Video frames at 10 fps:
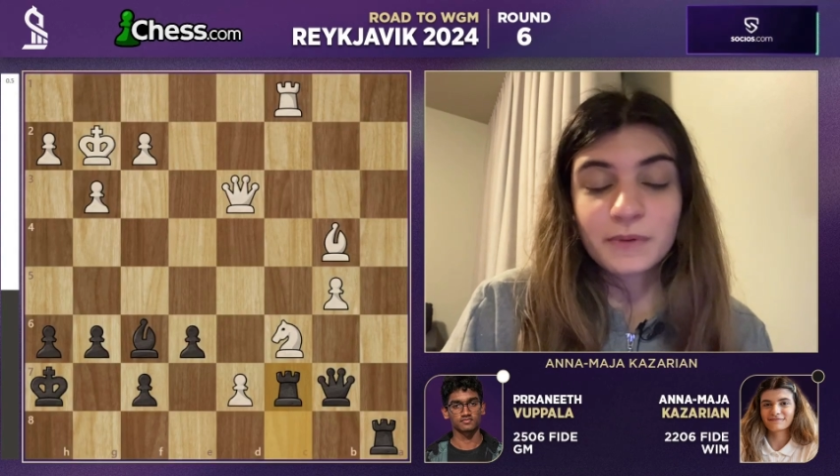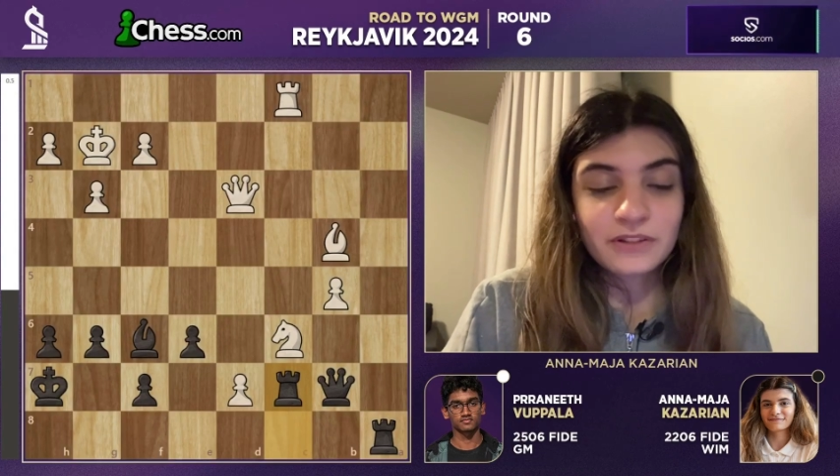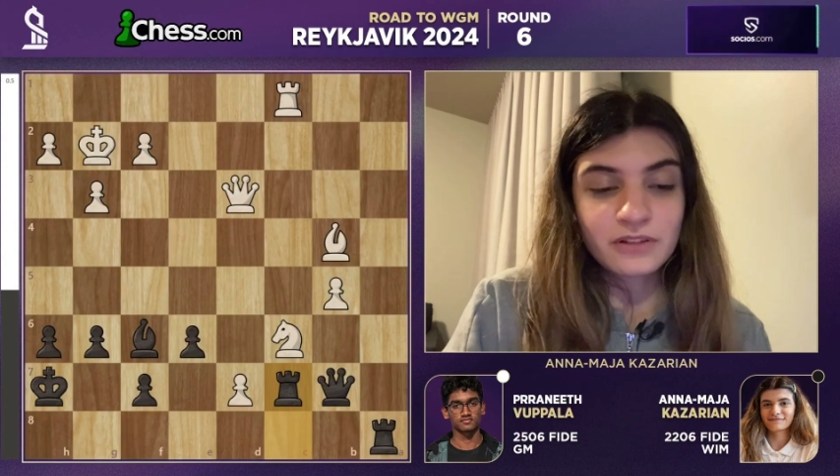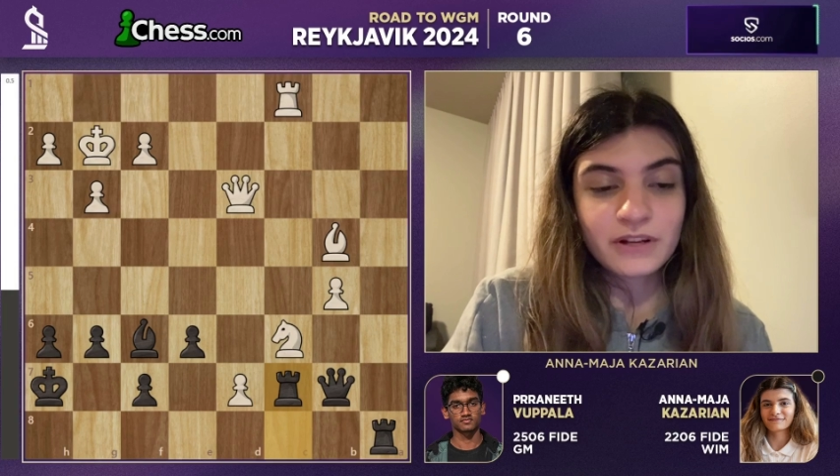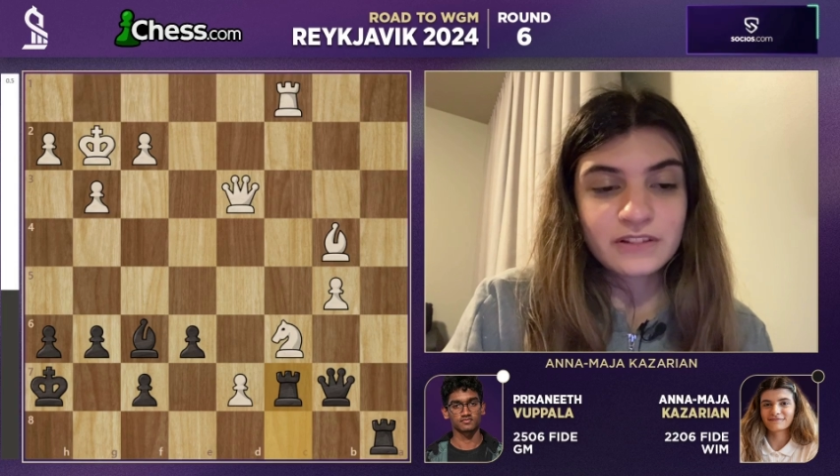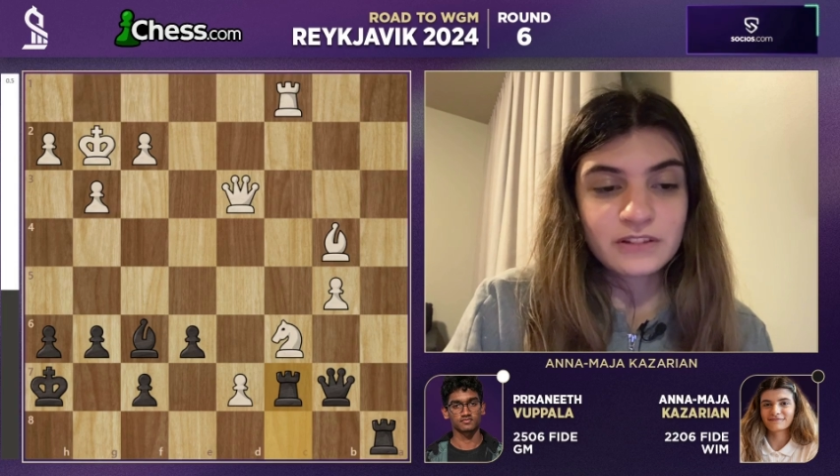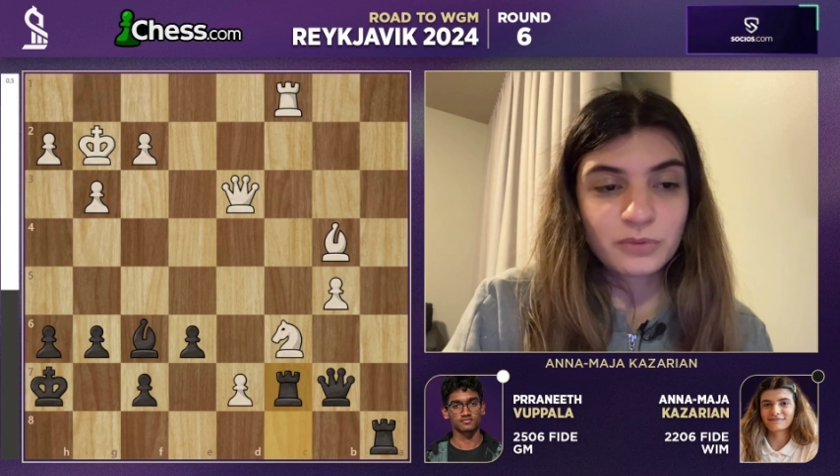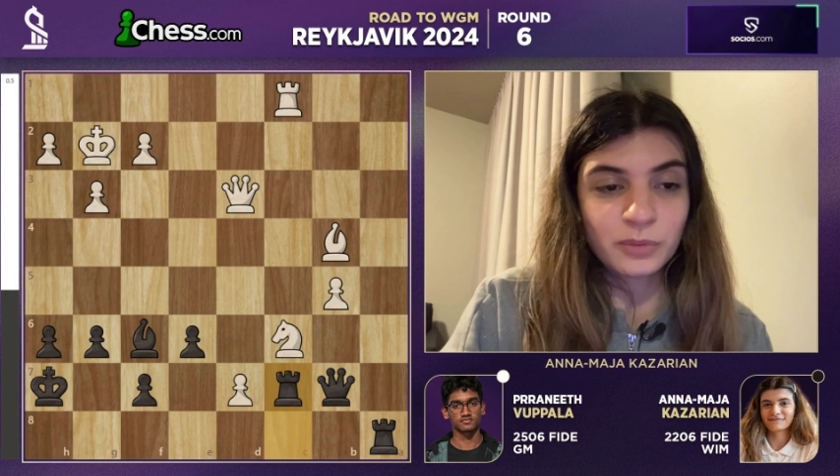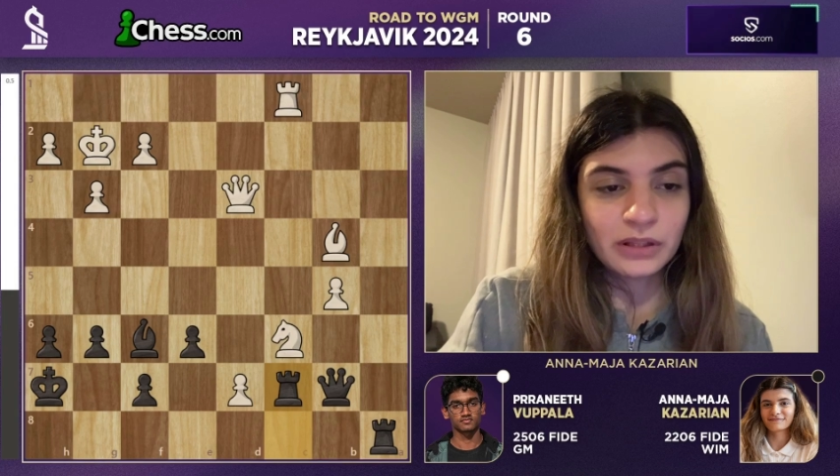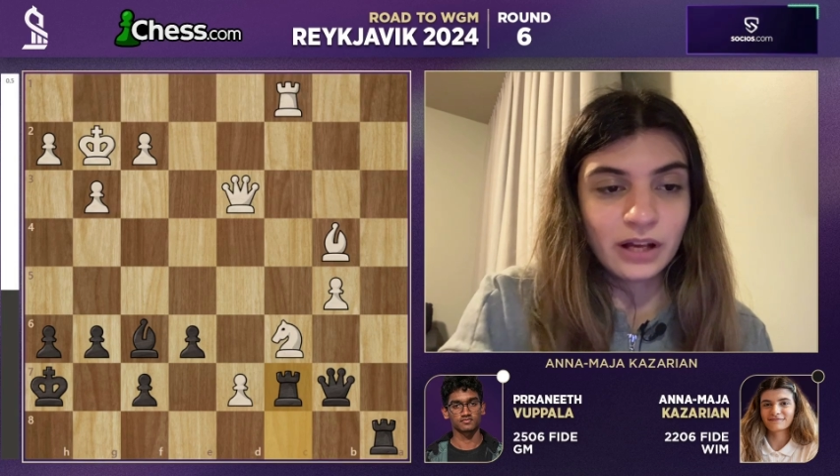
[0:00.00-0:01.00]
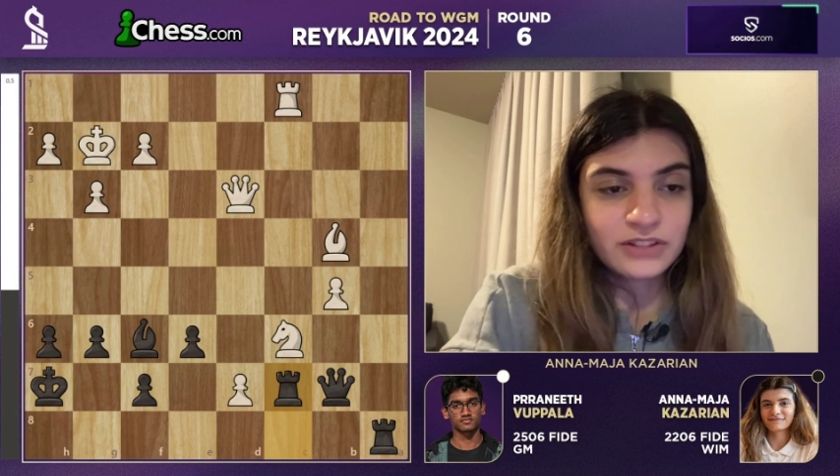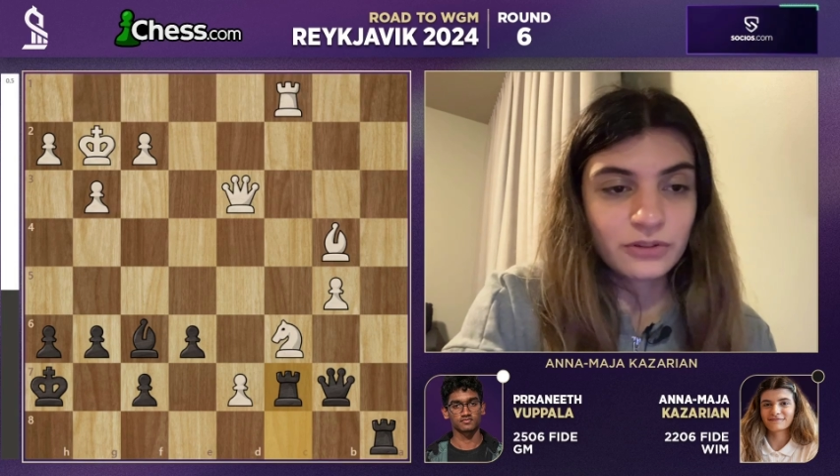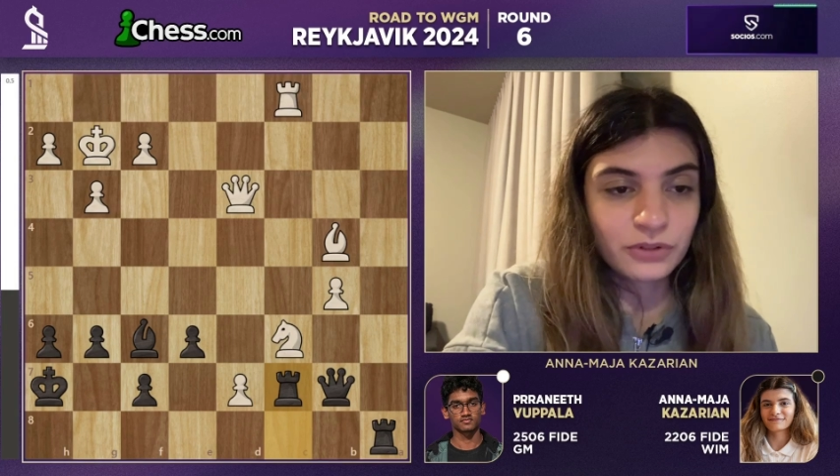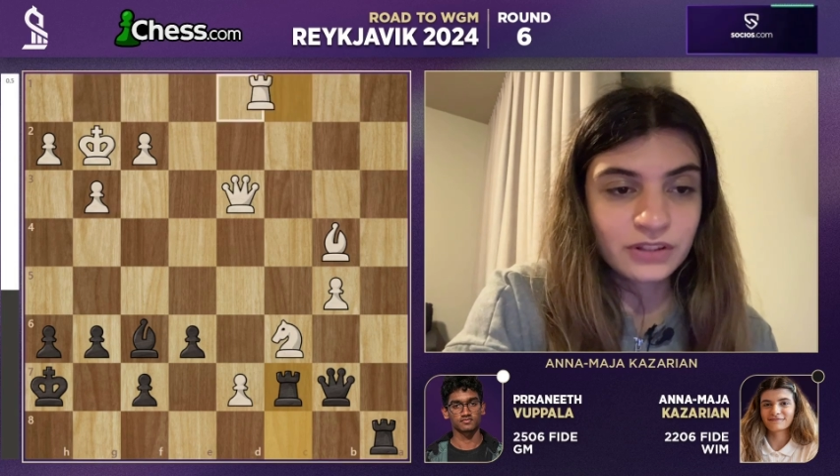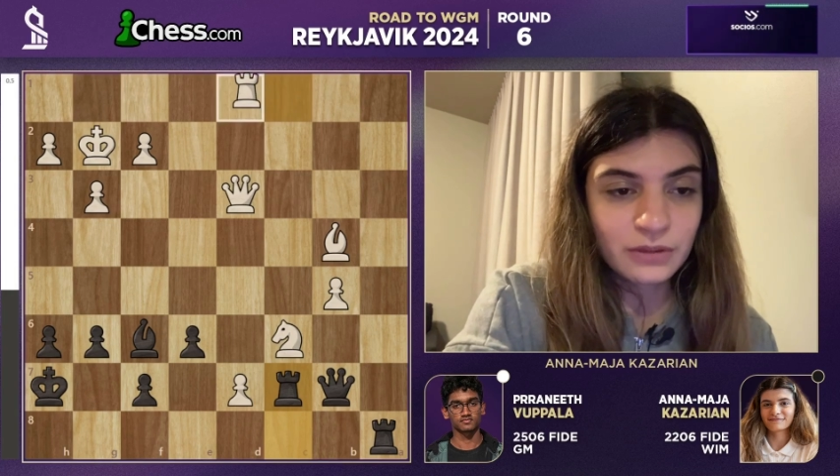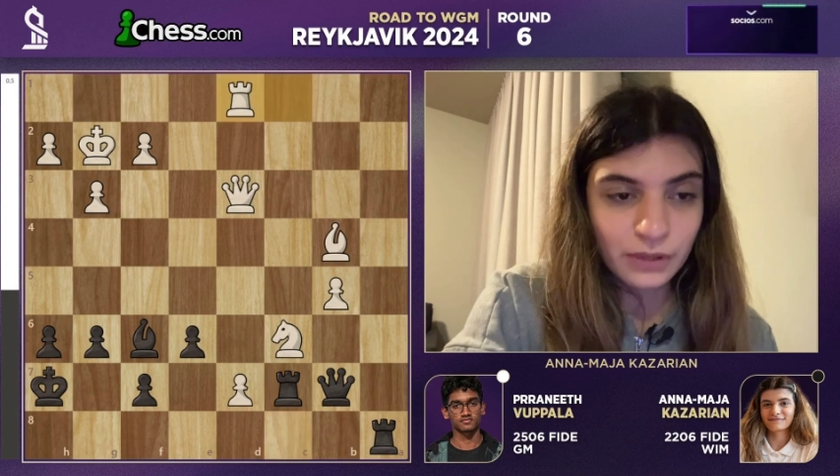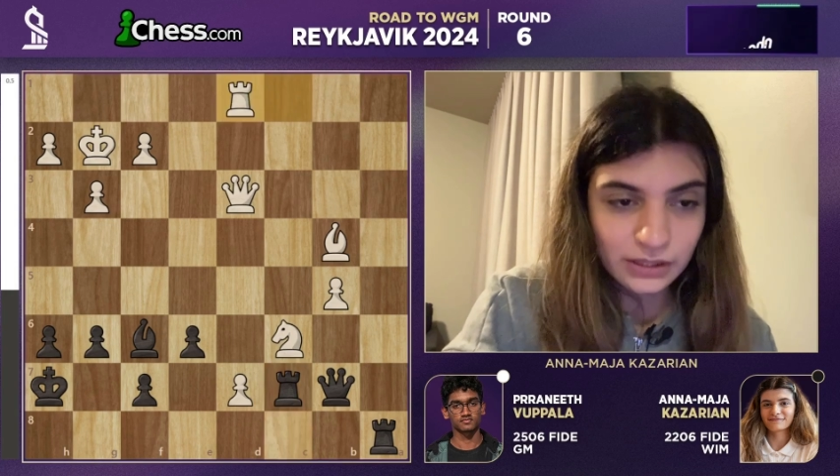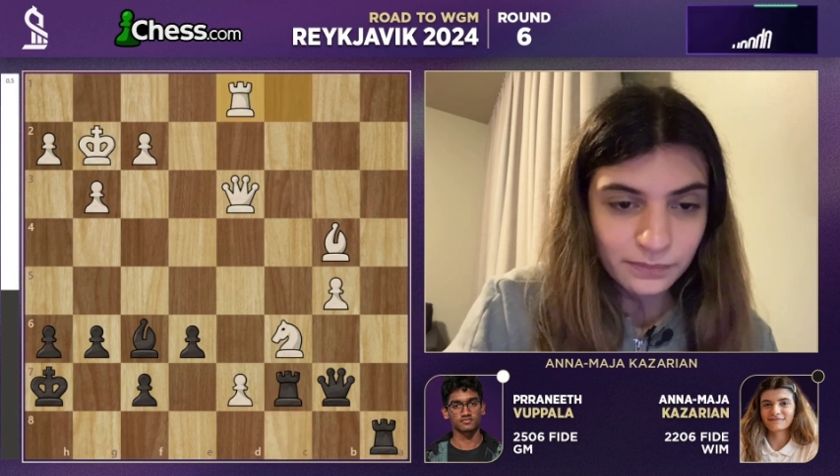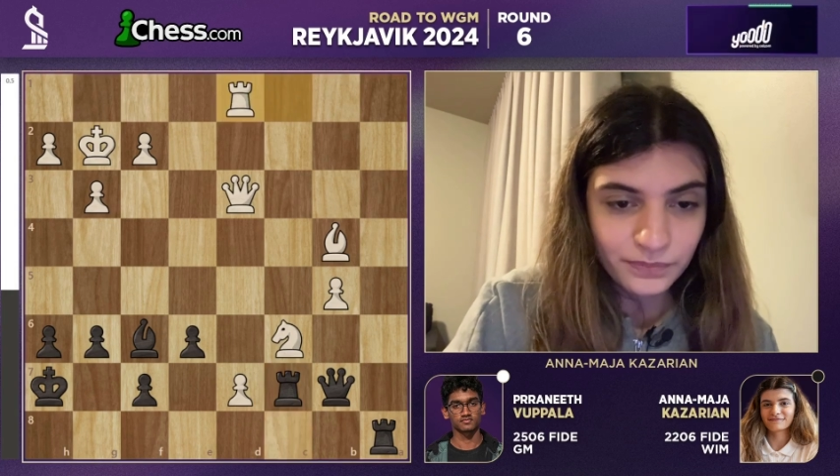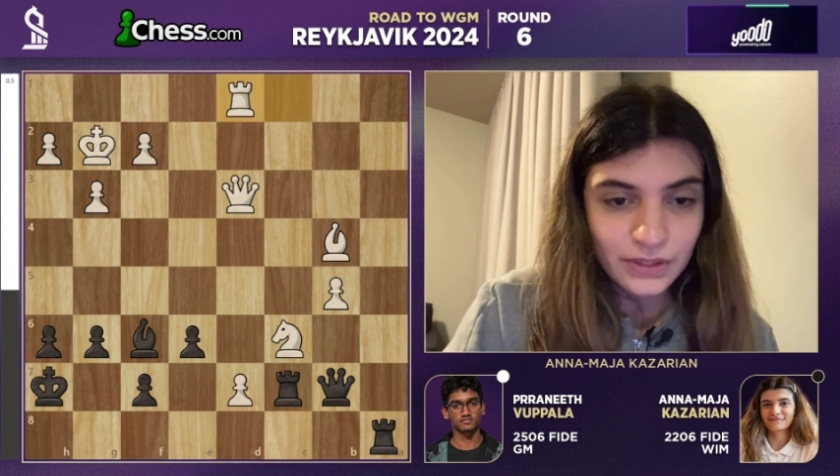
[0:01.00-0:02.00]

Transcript: because otherwise it will be lost. So rook d1.